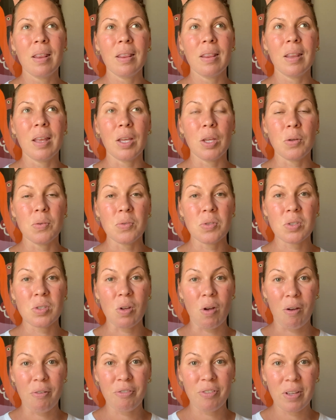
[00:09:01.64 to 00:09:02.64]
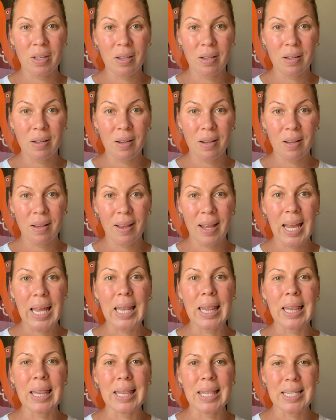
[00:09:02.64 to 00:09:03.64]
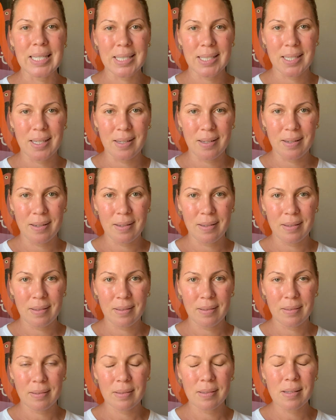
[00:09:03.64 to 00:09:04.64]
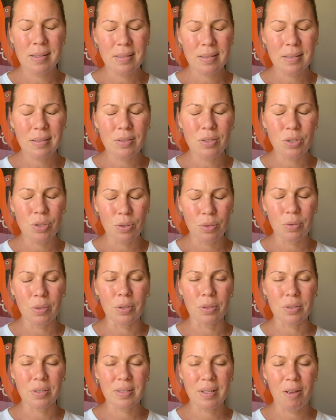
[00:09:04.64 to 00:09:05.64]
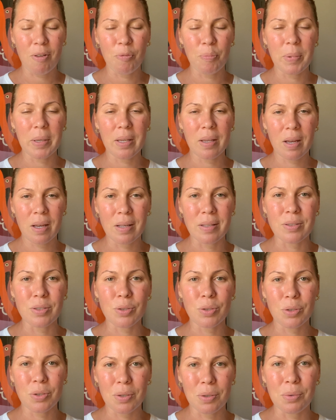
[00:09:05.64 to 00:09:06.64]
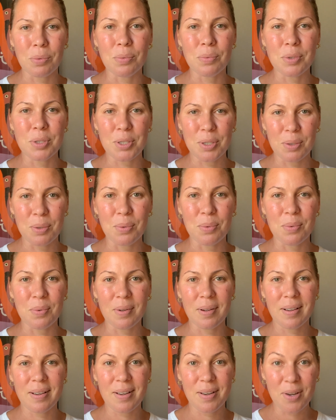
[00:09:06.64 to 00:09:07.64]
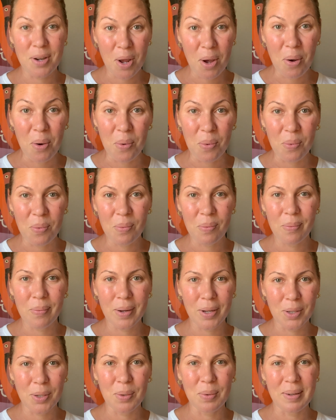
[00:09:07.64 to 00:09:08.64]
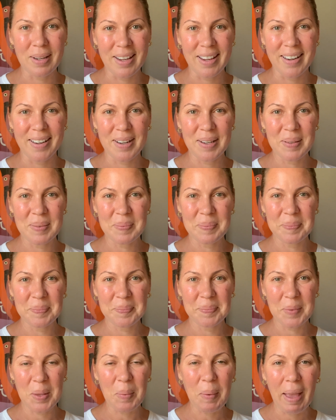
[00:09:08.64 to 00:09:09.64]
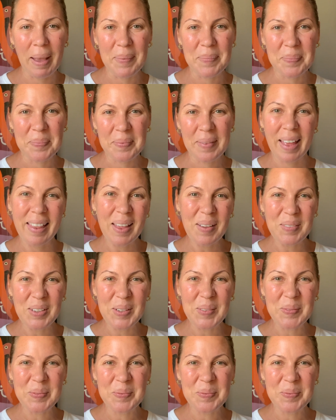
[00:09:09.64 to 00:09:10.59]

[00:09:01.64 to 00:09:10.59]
that you soften and listen. Listen to yourself because you do know what you need. Okay, I love you.